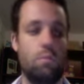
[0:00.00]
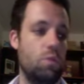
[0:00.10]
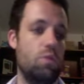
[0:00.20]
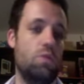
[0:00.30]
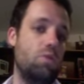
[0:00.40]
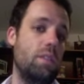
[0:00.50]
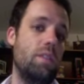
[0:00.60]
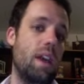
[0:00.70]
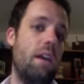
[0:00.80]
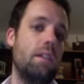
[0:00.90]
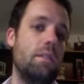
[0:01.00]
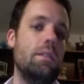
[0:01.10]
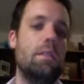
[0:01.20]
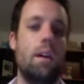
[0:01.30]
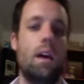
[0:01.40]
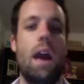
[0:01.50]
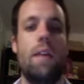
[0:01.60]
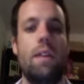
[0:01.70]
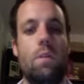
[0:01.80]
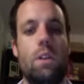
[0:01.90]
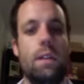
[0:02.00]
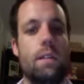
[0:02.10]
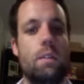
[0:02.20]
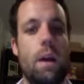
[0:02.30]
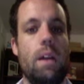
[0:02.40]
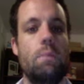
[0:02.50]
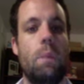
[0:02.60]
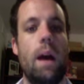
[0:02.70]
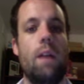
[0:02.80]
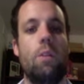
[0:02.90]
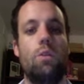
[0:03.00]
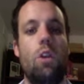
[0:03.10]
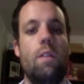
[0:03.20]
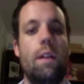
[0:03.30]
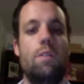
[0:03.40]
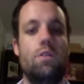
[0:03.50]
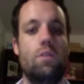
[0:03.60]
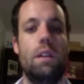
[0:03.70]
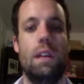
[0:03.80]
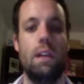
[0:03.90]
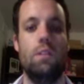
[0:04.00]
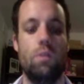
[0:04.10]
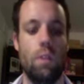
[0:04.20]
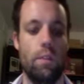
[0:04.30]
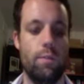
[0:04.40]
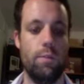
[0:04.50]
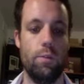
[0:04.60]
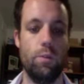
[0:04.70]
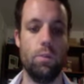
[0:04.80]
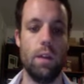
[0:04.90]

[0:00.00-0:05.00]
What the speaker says: string of characters, and then when you hit the space bar, it'll turn that string into a full